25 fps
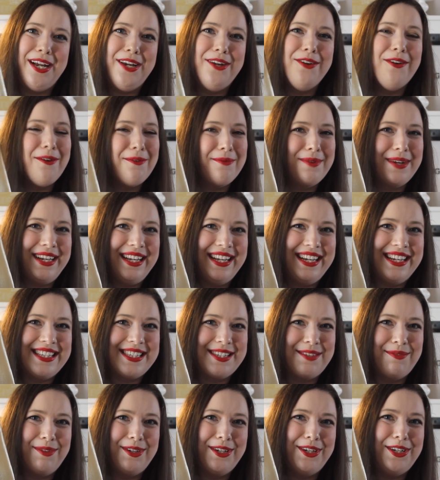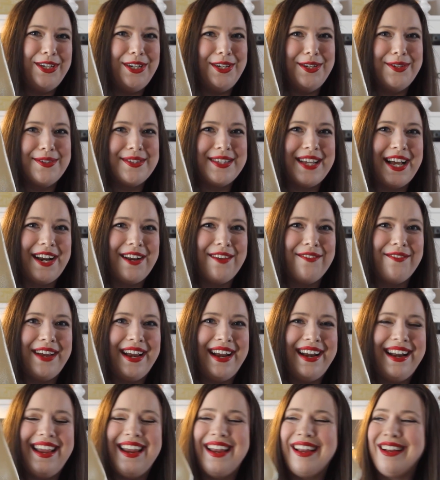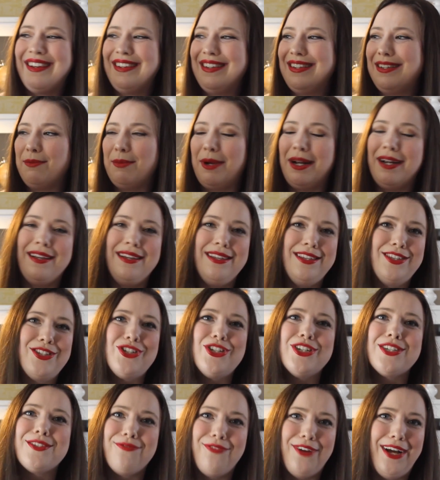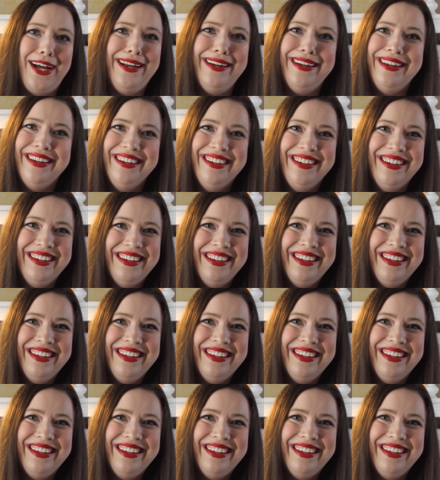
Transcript: I know I'm going to get some good use out of it, and come on, it's just fun.